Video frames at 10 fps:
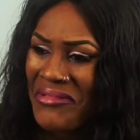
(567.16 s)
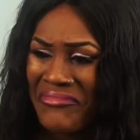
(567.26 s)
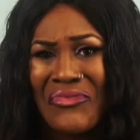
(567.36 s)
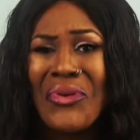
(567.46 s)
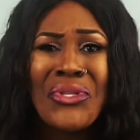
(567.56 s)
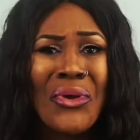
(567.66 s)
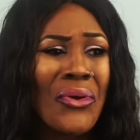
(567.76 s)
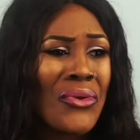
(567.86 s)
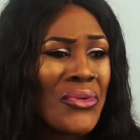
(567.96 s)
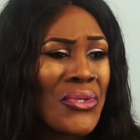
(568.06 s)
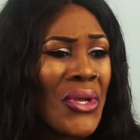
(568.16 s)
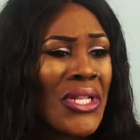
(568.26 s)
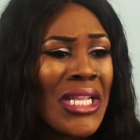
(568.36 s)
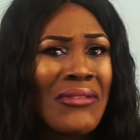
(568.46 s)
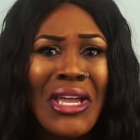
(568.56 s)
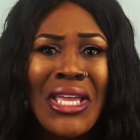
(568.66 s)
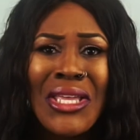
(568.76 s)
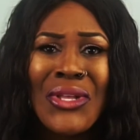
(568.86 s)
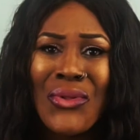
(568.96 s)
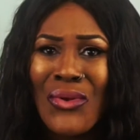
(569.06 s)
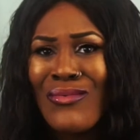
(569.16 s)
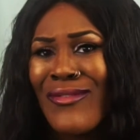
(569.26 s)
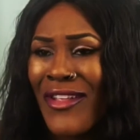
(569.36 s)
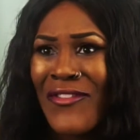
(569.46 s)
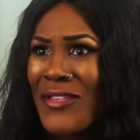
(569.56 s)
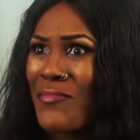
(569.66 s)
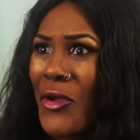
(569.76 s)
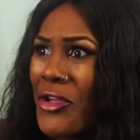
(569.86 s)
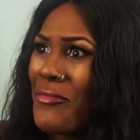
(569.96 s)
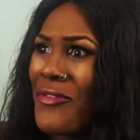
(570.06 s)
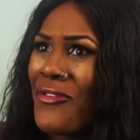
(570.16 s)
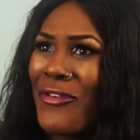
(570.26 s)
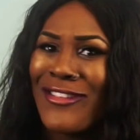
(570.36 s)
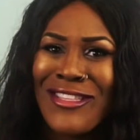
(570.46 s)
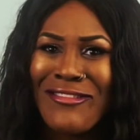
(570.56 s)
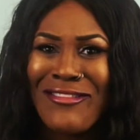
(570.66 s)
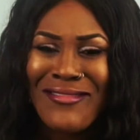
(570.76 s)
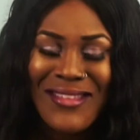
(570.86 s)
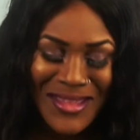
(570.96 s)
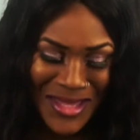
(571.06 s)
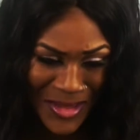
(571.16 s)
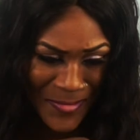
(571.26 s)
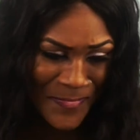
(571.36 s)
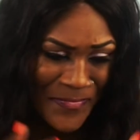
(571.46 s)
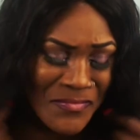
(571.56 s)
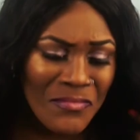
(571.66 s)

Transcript: what's your own concern anyway? You know, we've never spoken before. So anyway,